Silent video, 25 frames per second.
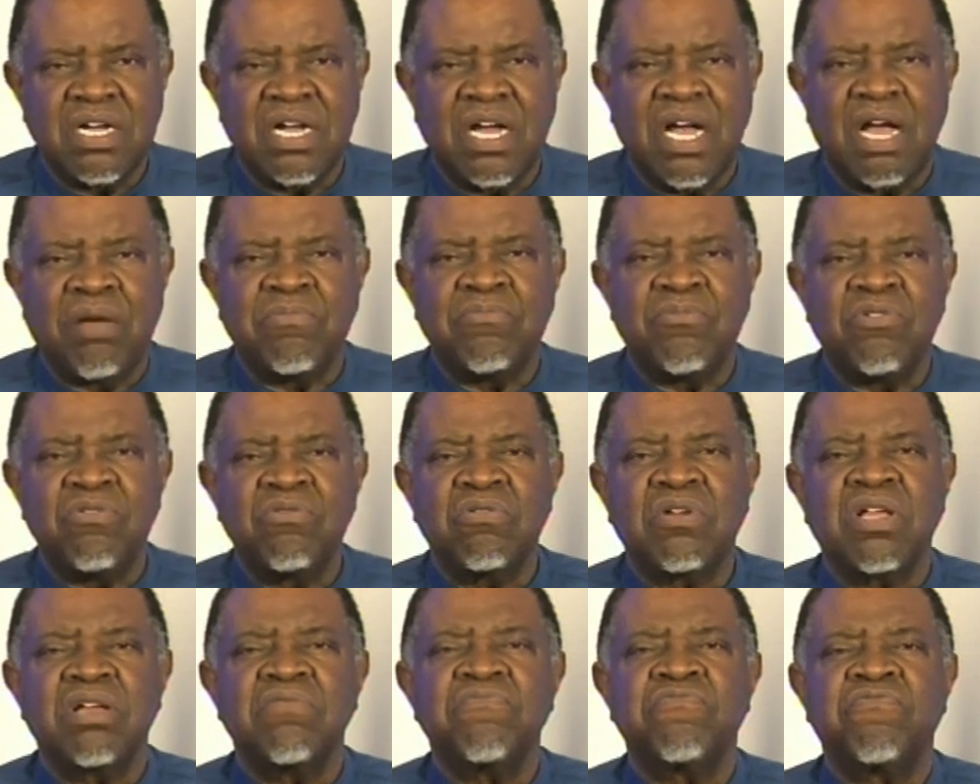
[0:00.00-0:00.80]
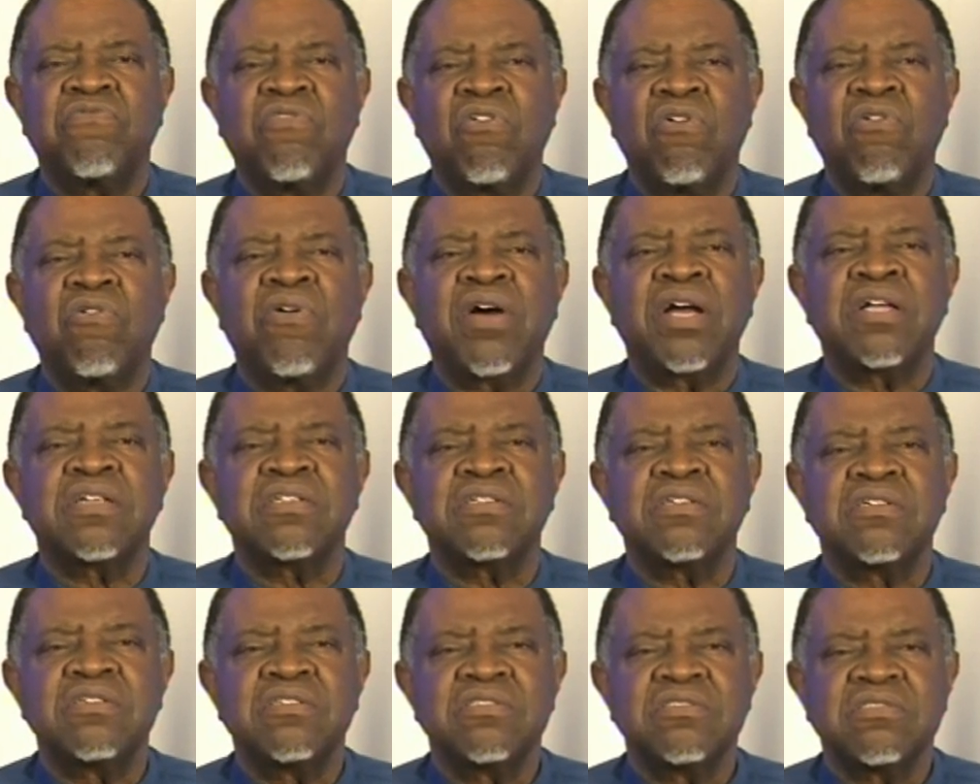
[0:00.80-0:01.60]
I'm looking forward
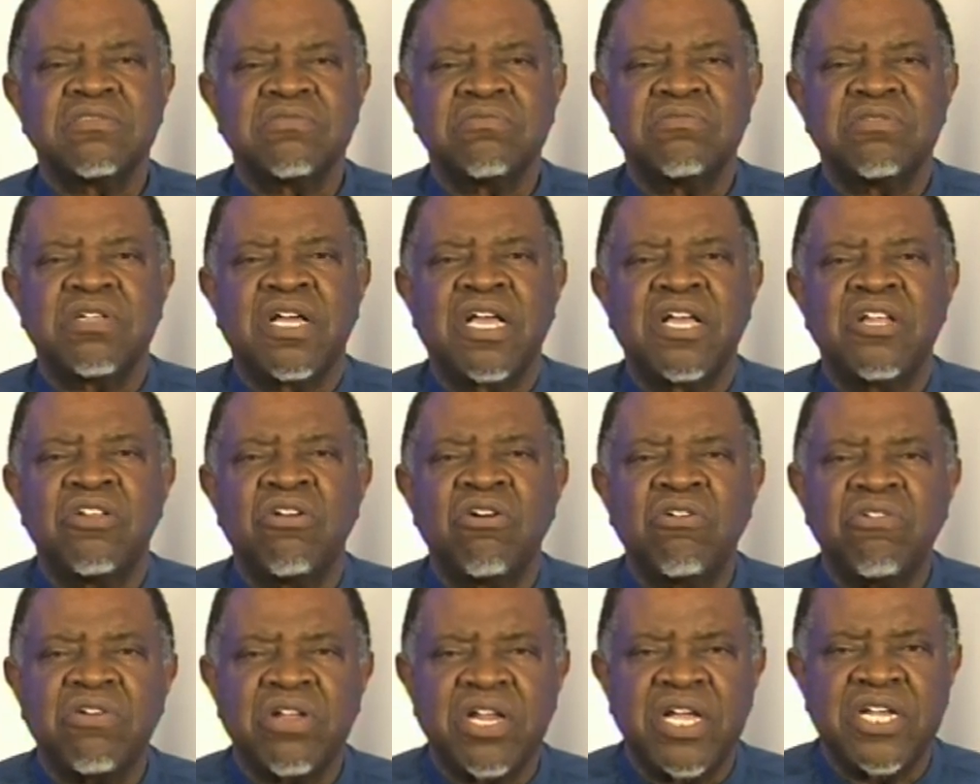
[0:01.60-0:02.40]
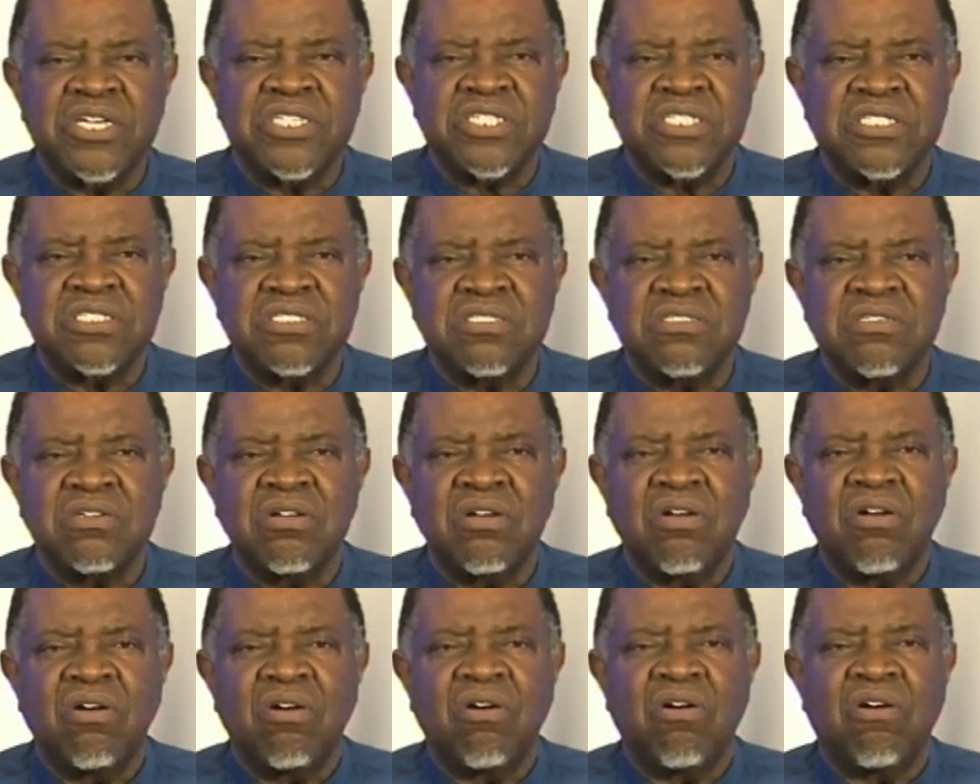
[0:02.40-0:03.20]
to the inauguration
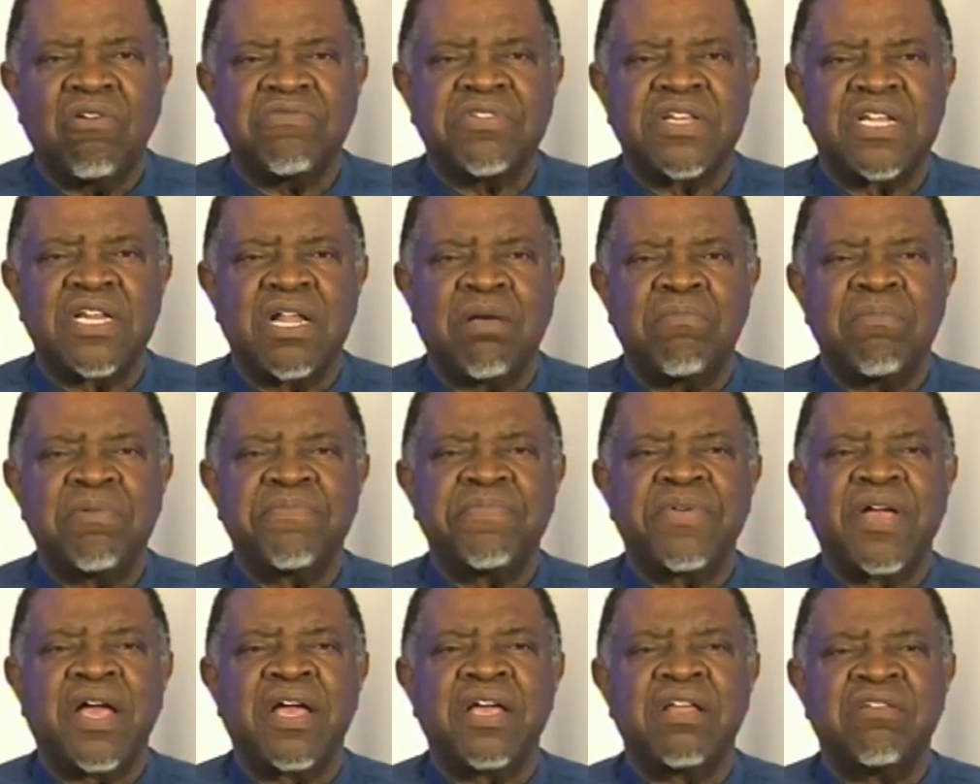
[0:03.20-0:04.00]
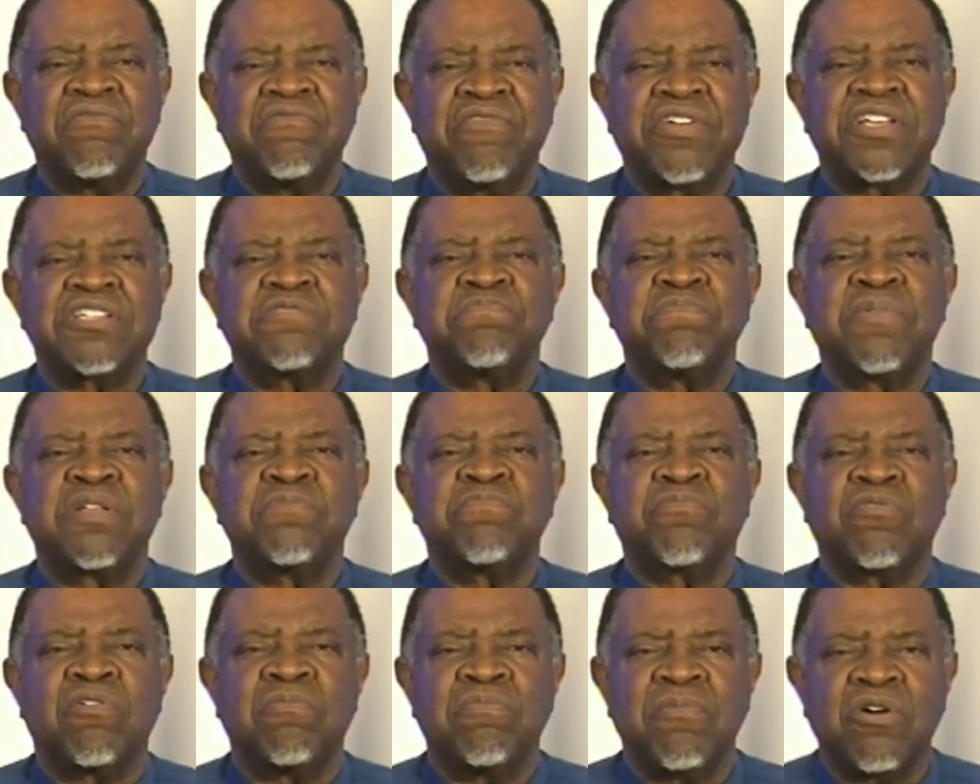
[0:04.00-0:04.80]
of the Namibia
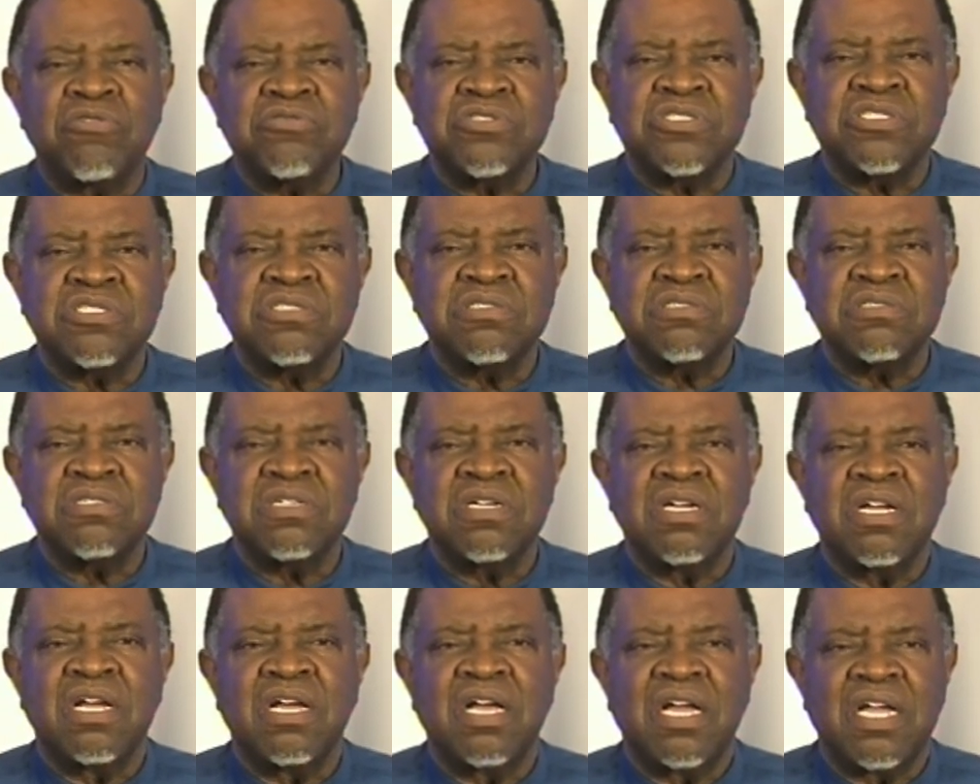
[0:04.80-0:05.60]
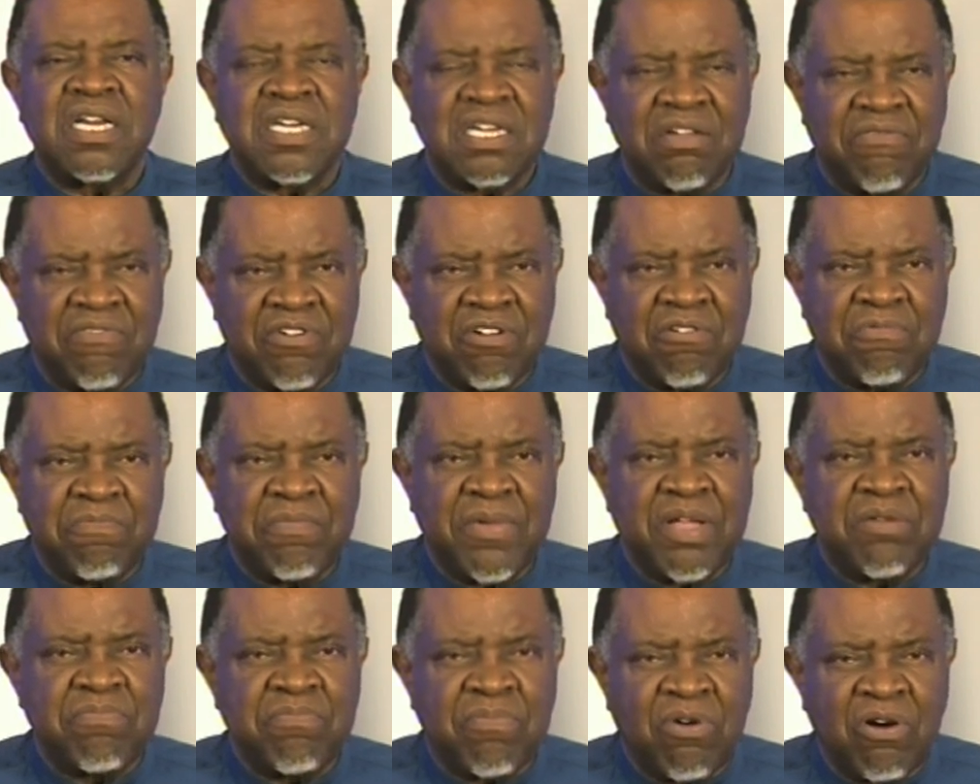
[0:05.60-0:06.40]
Investment Promotion and
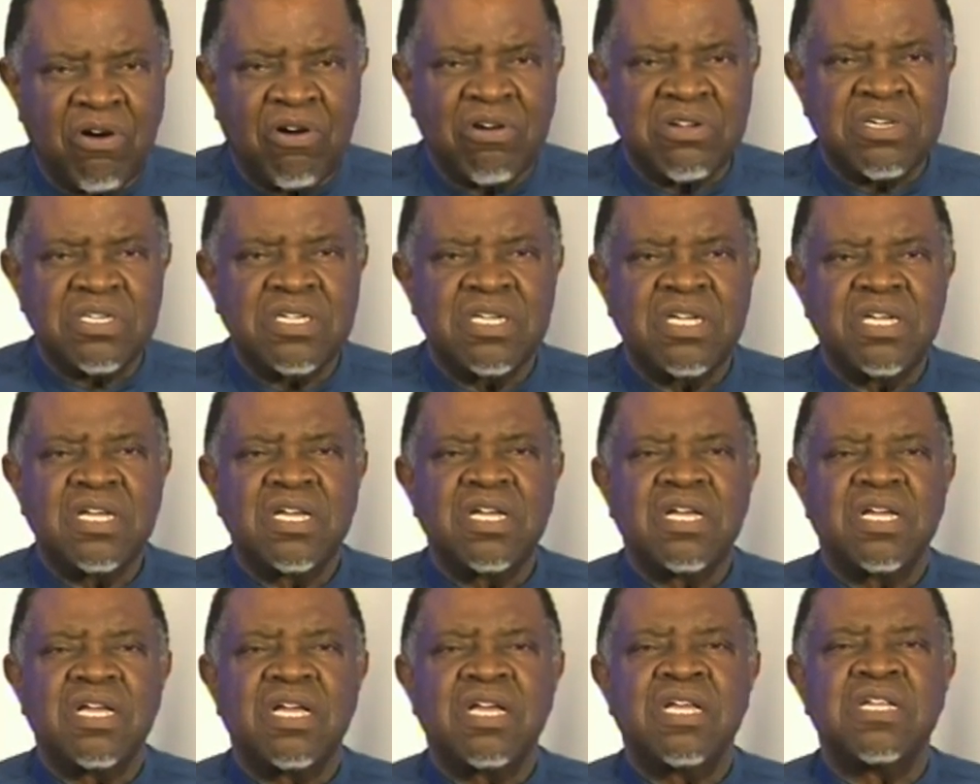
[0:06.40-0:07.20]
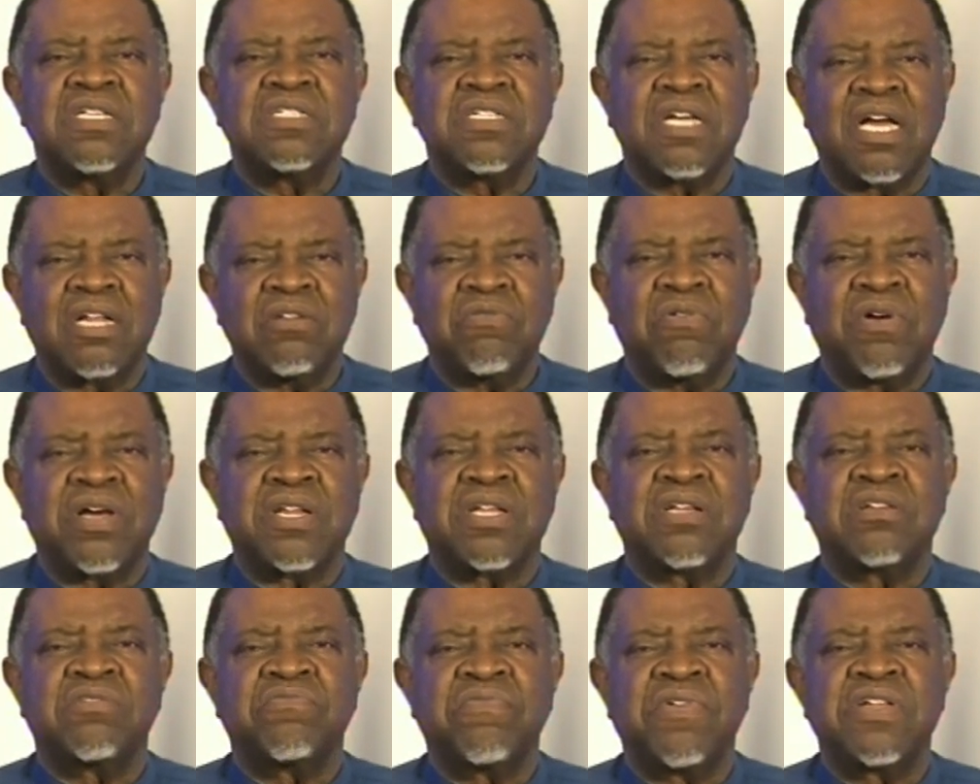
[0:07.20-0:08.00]
Development Board in
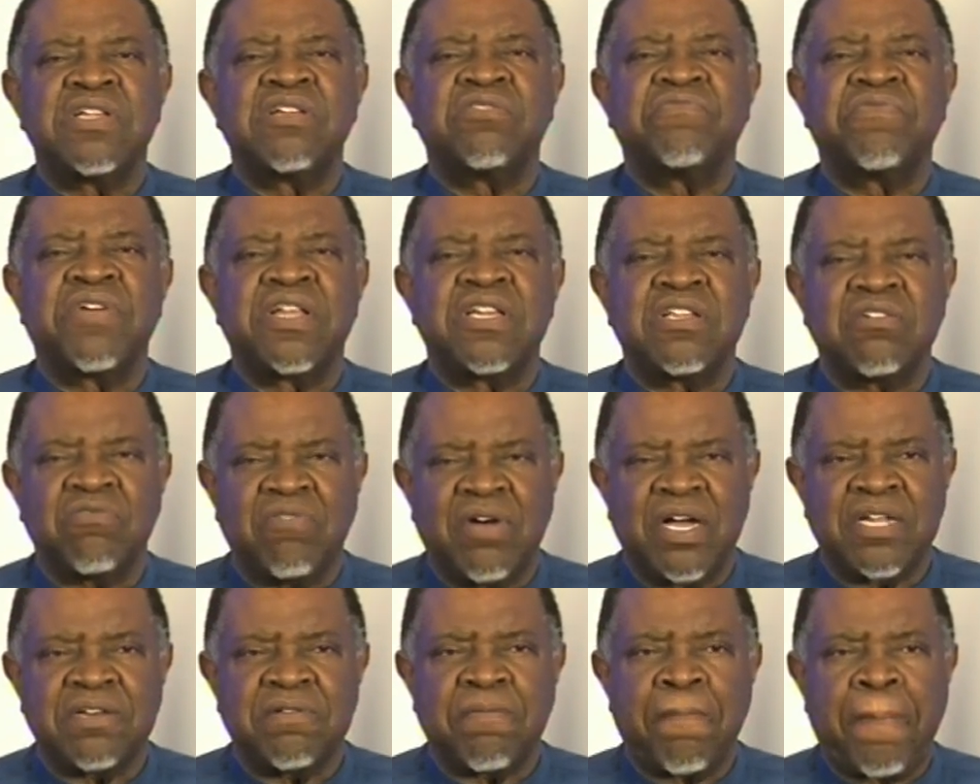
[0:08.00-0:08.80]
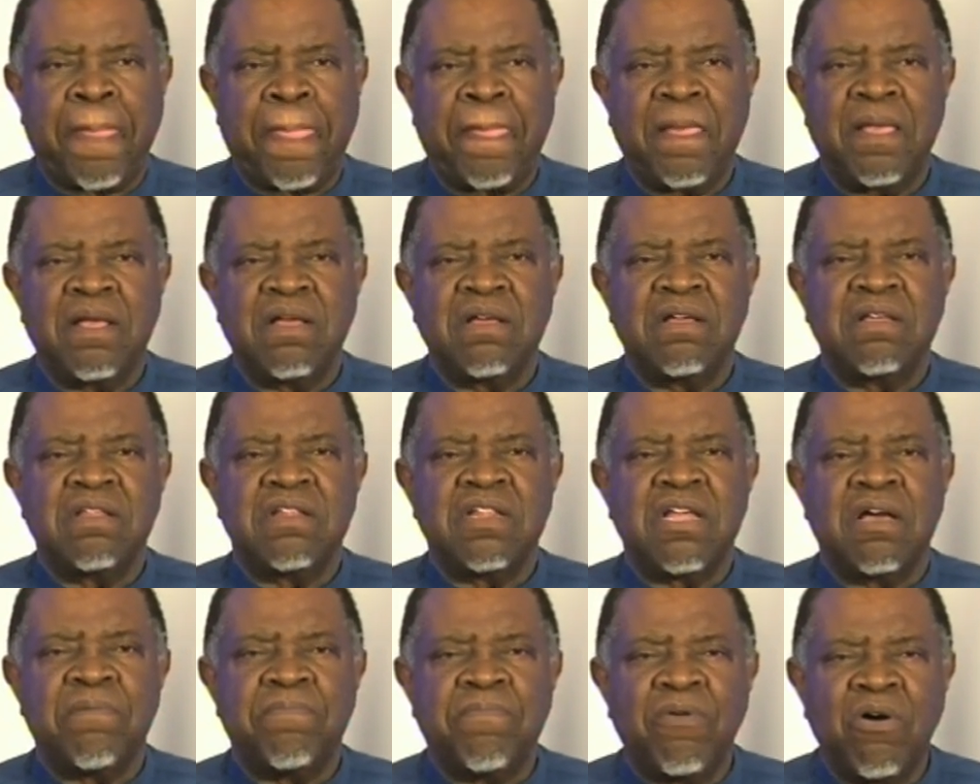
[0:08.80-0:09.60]
January 2021.
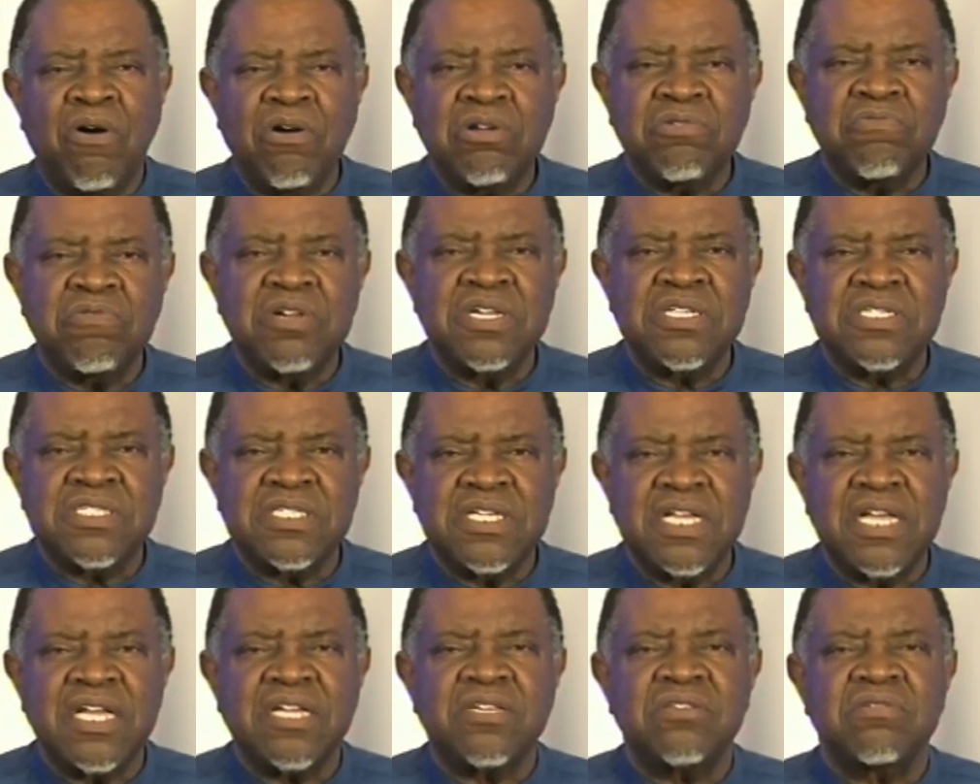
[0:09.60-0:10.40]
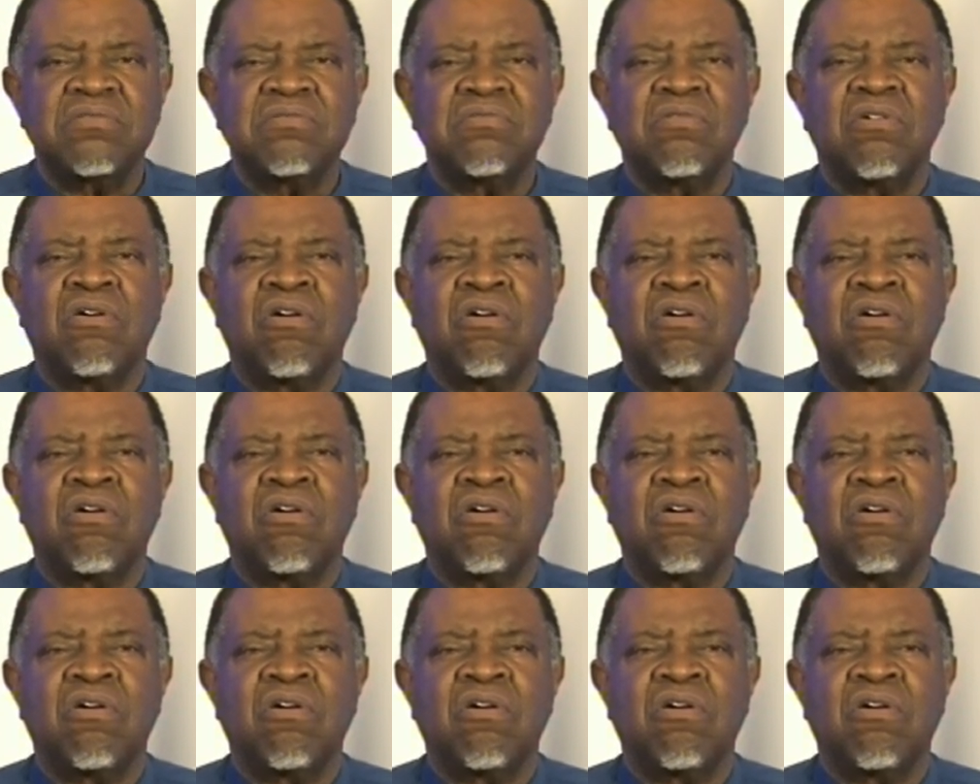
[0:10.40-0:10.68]
The board will seek to